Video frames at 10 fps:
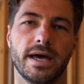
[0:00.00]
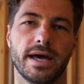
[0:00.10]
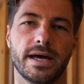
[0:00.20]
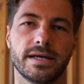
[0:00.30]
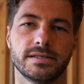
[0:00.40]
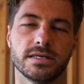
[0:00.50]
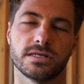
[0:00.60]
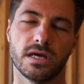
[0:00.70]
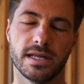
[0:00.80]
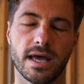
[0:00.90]
and has
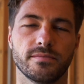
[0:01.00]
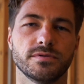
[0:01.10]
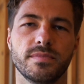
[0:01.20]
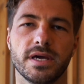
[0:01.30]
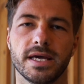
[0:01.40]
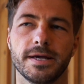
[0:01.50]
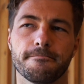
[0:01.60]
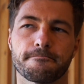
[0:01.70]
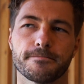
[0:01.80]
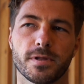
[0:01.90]
certainly helped me,
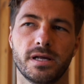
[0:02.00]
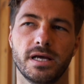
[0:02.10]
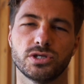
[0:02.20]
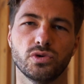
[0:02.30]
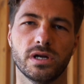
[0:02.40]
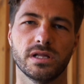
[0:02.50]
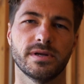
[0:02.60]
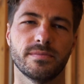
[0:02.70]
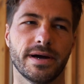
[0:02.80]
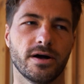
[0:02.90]
let's talk a little
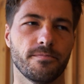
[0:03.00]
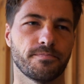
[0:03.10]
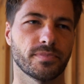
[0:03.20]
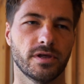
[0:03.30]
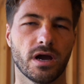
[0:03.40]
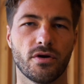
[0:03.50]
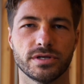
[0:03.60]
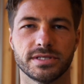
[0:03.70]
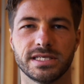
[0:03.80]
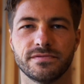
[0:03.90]
bit about the
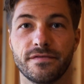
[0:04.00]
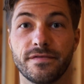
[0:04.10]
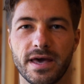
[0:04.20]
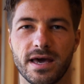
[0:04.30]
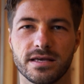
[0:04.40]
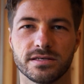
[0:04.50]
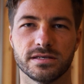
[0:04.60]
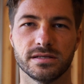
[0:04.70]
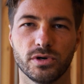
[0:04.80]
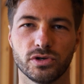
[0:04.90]
current state of affairs
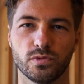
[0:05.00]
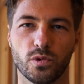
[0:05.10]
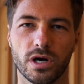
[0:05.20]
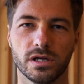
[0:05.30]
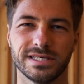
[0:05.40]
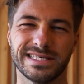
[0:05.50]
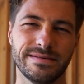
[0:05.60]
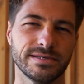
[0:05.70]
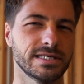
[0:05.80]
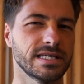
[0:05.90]
in the modern world. It
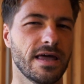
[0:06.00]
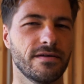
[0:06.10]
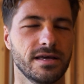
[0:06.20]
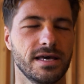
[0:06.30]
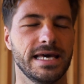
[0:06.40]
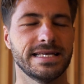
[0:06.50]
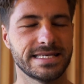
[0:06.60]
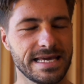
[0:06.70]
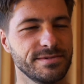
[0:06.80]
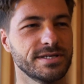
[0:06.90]
seems as
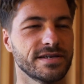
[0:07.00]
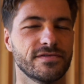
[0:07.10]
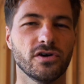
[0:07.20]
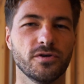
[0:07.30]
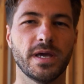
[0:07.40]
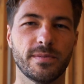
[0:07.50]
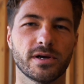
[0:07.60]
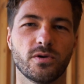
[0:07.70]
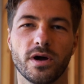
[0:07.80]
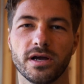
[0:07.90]
if a lot of people
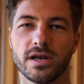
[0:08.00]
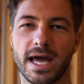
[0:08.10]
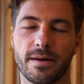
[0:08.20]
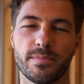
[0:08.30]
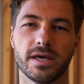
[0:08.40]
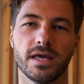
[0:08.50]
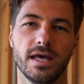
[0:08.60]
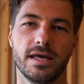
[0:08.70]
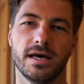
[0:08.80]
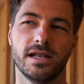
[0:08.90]
are quite unhappy,
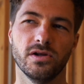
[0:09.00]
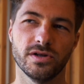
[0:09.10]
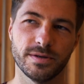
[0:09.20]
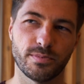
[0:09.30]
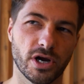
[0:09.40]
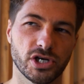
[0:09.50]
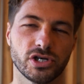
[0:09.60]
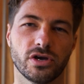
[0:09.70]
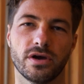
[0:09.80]
a lot of depression